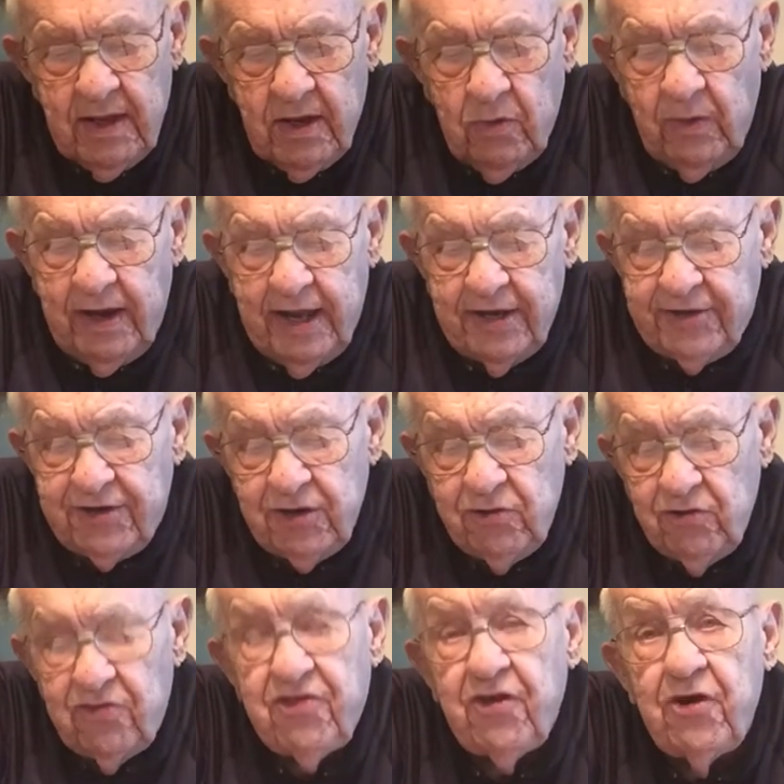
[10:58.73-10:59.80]
We had
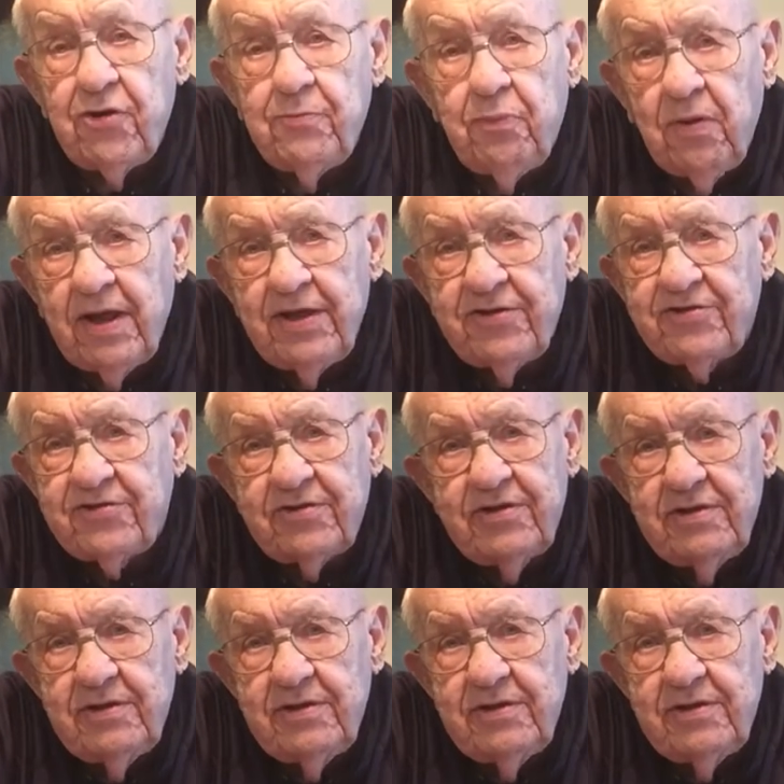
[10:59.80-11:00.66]
2 third-place